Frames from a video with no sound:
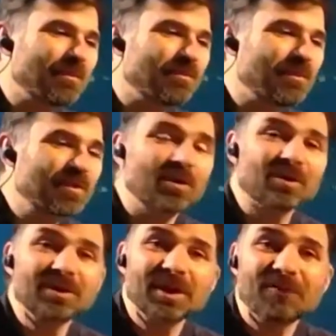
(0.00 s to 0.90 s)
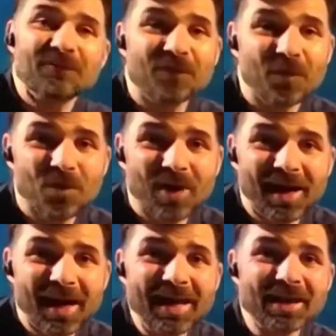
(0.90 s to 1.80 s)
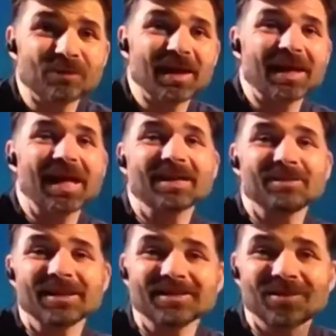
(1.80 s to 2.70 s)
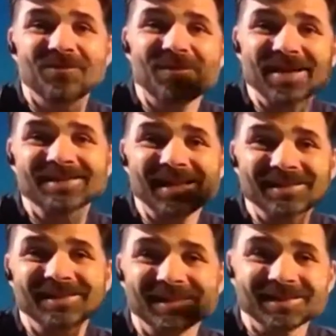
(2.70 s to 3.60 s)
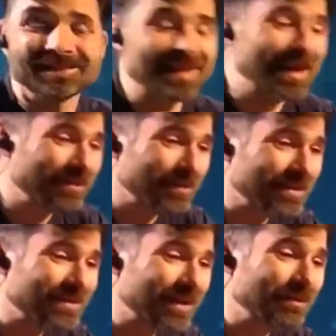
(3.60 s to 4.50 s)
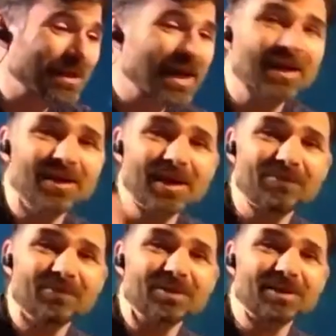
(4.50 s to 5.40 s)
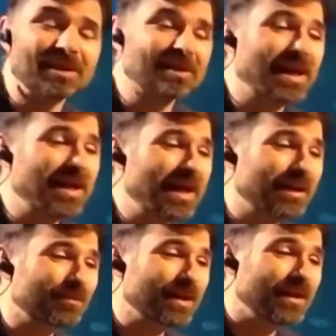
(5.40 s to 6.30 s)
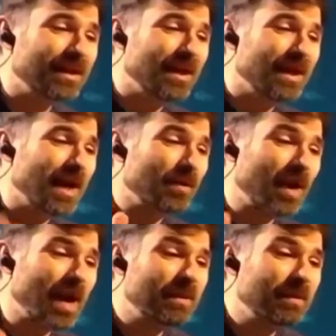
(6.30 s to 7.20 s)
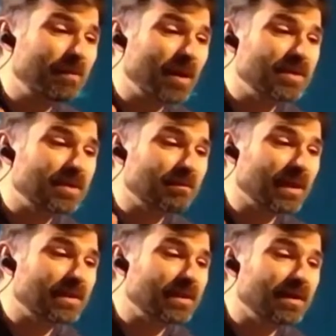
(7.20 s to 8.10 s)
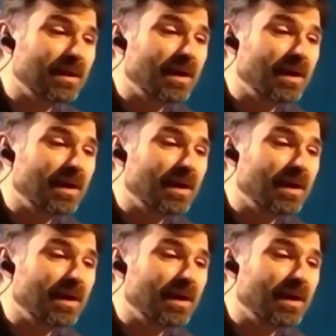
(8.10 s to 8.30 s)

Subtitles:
We've got year four at Acre Rig Academy. So fantastic to have you with us. Hi, everyone in Acre Rig. I've got Emmy, Posey and Micah,